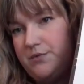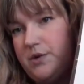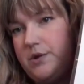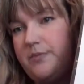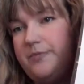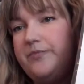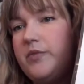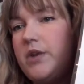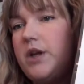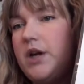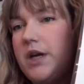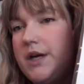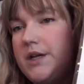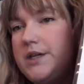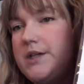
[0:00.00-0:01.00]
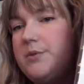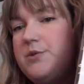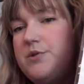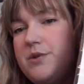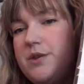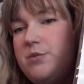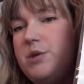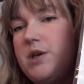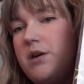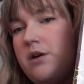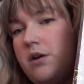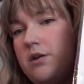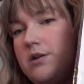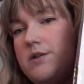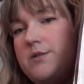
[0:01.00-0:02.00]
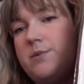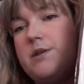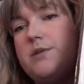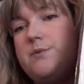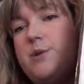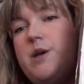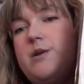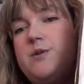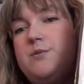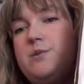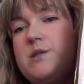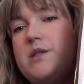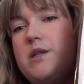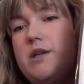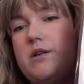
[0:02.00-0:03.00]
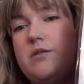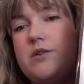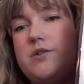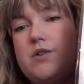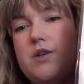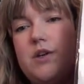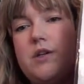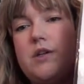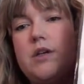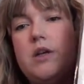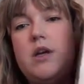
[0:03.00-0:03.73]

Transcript: Well, I ended up doing the pink hearts because my husband said it looked good.